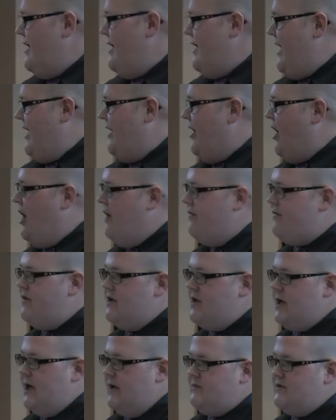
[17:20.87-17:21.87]

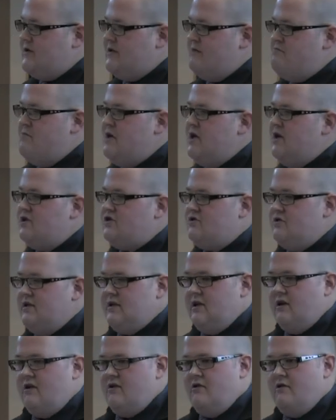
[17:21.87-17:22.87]
oftentimes the ministries
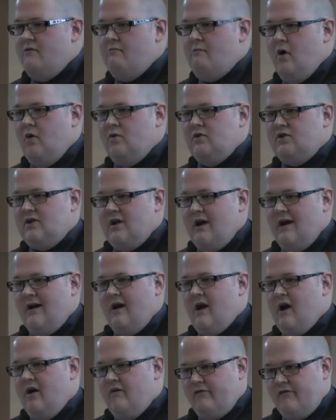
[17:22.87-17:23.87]
that are the most
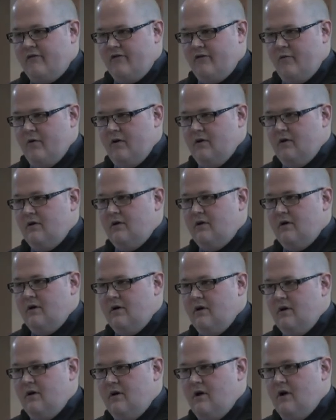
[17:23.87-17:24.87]
uncomfortable
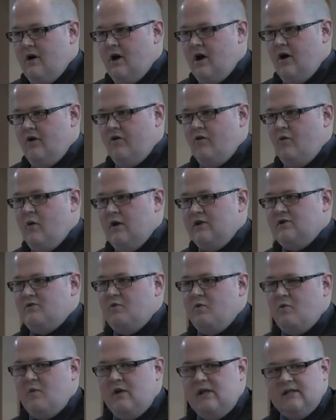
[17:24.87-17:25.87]
are the ones
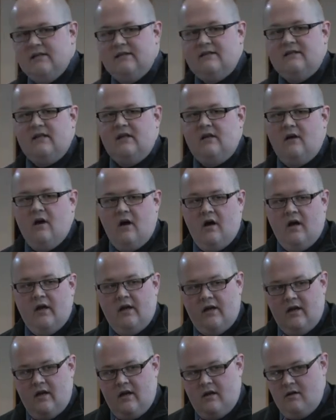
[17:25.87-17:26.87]
where we can see God
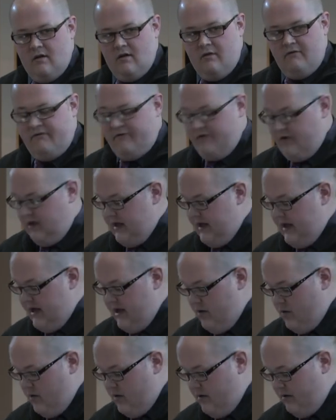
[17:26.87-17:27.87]
fully
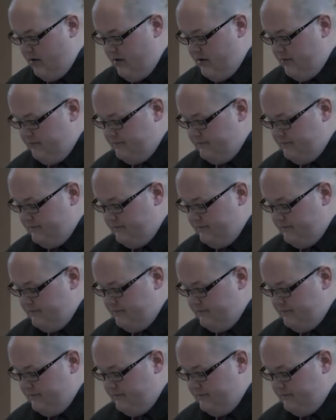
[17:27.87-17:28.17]
at work.